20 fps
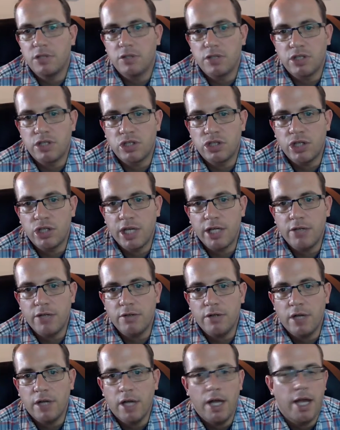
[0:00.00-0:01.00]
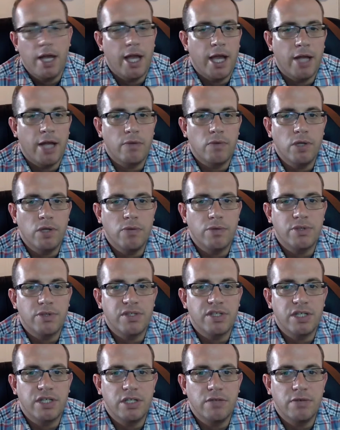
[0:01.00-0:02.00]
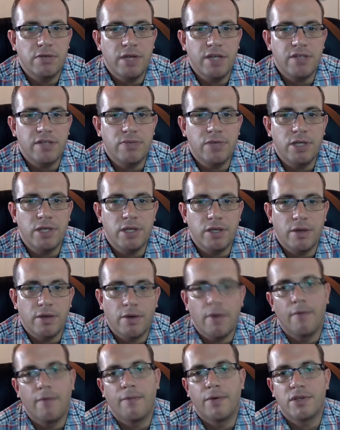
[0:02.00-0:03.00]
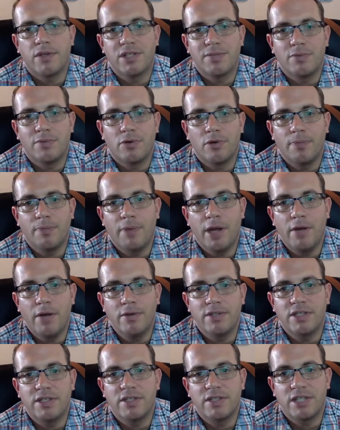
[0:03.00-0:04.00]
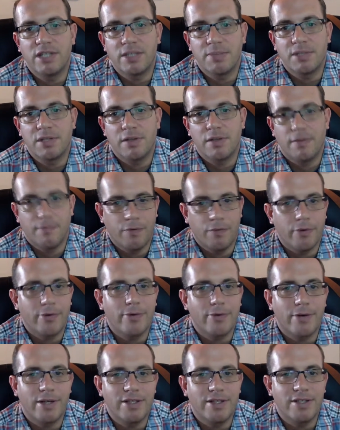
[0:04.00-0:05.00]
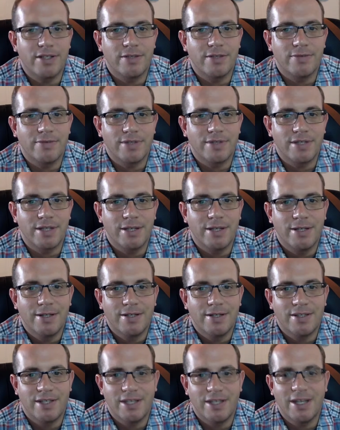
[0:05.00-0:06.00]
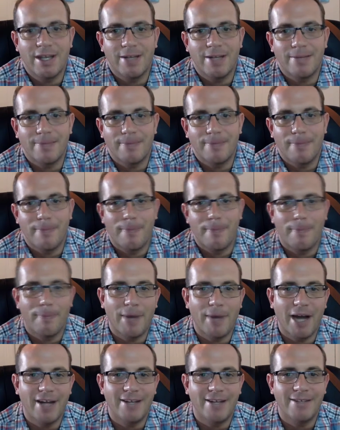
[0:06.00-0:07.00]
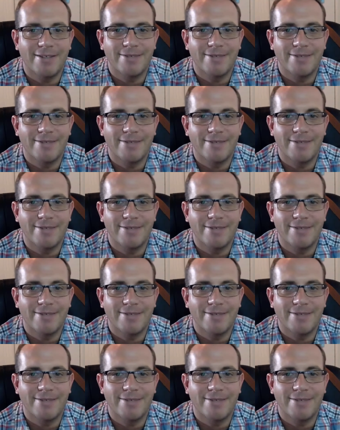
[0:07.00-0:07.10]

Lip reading: to this channel, and we will see you next week for some more parenting tips for great students. See you then. Bye.